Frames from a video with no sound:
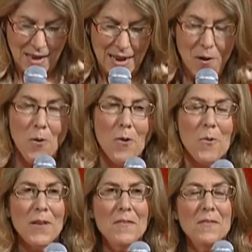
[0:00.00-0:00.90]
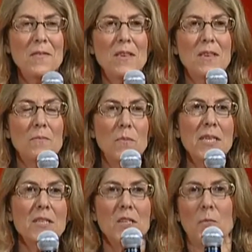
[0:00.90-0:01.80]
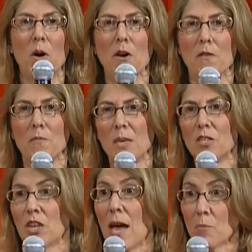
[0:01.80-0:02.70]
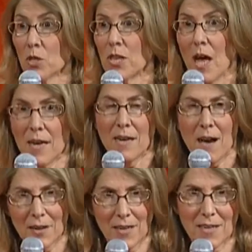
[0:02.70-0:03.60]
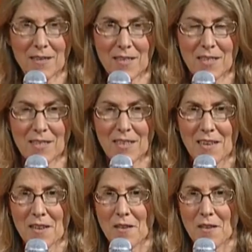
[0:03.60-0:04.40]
Now, when the mystic part of me jabbers on and on like this,